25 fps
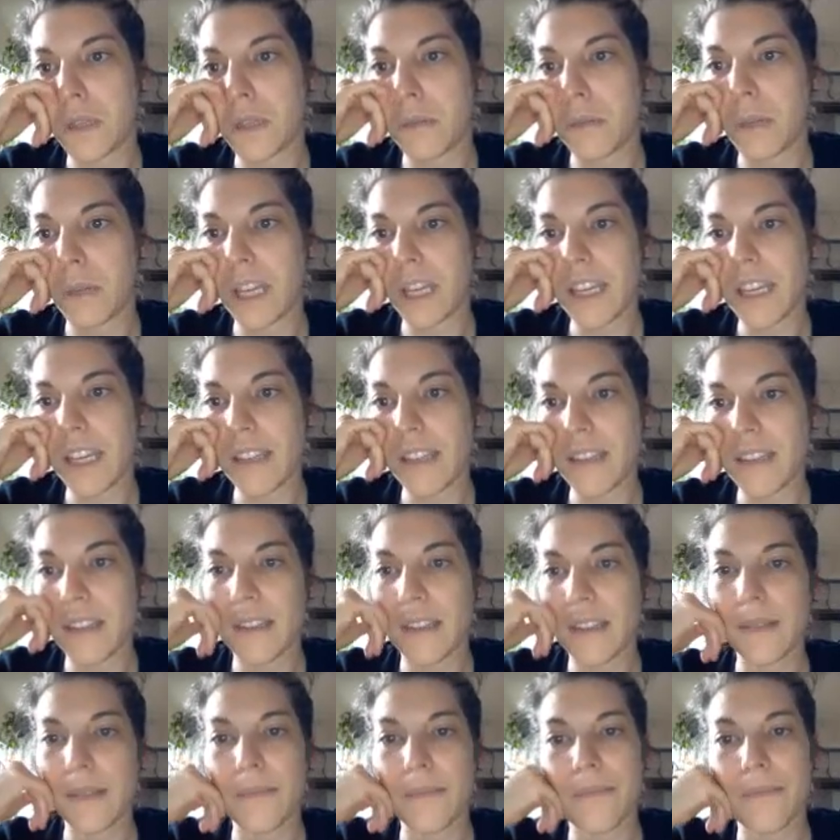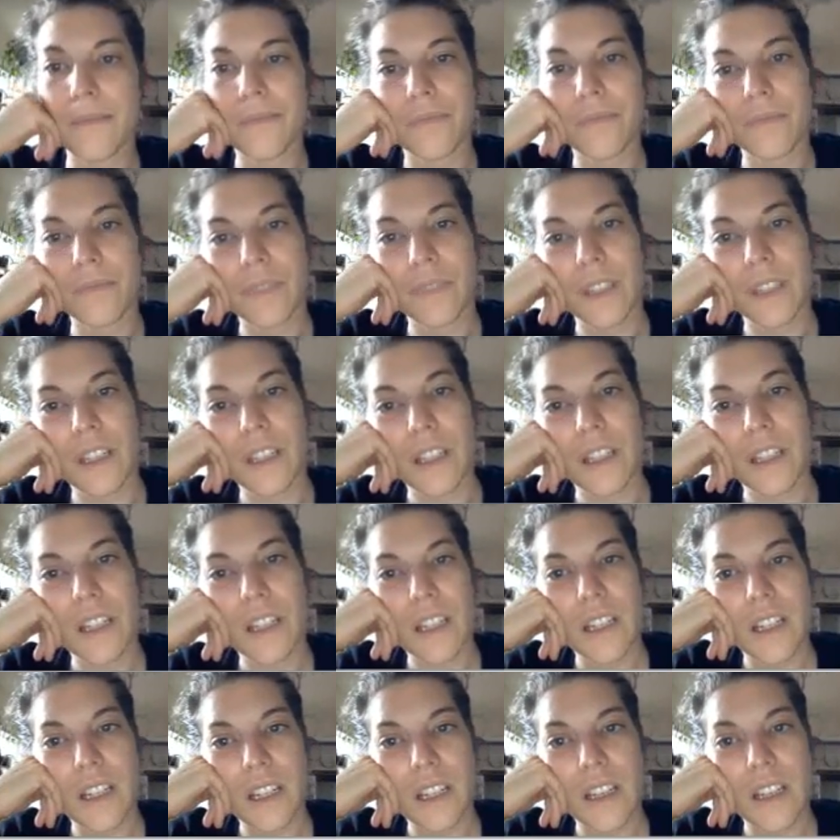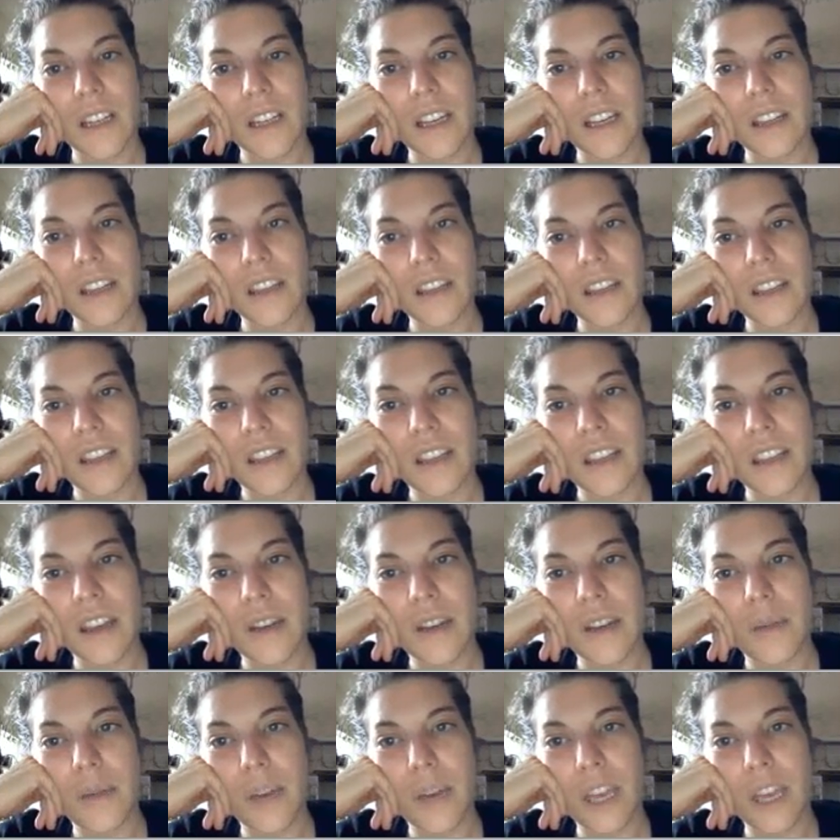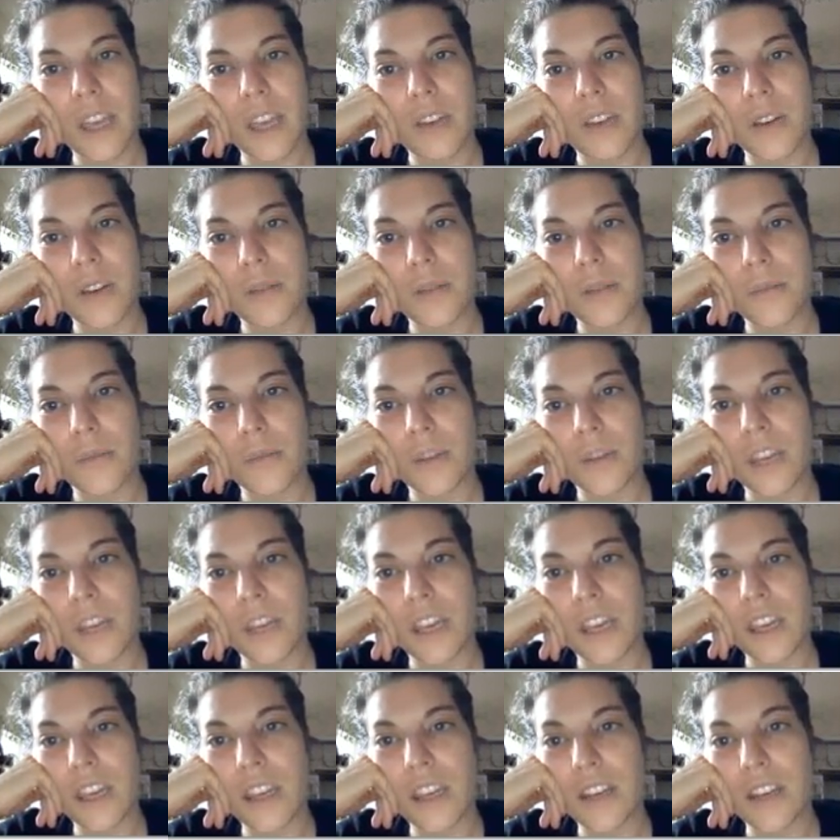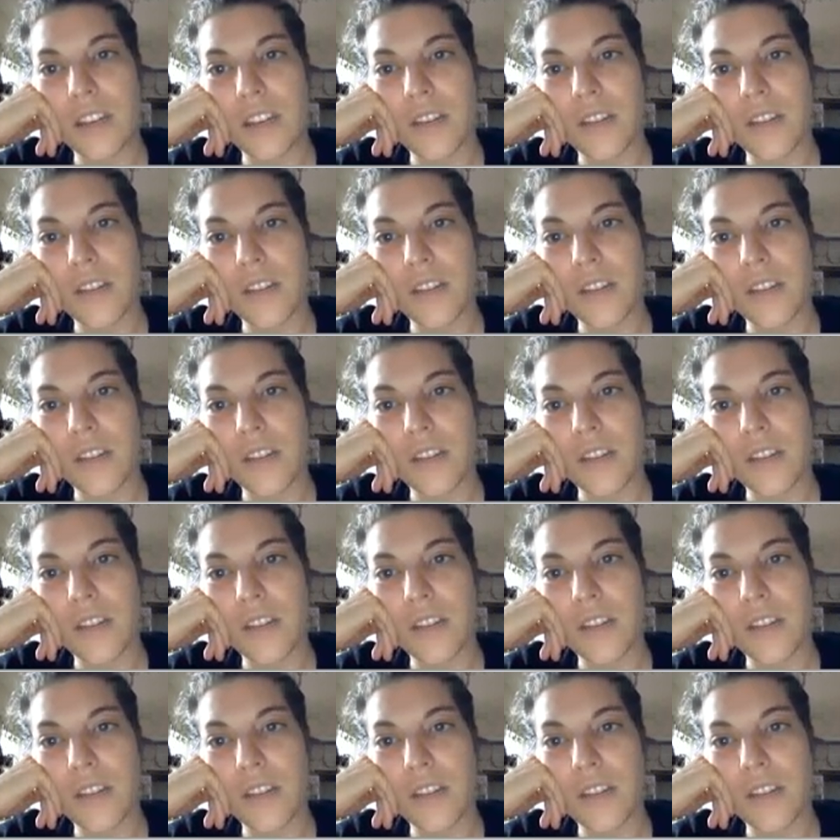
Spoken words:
place, and then that way you can bring in,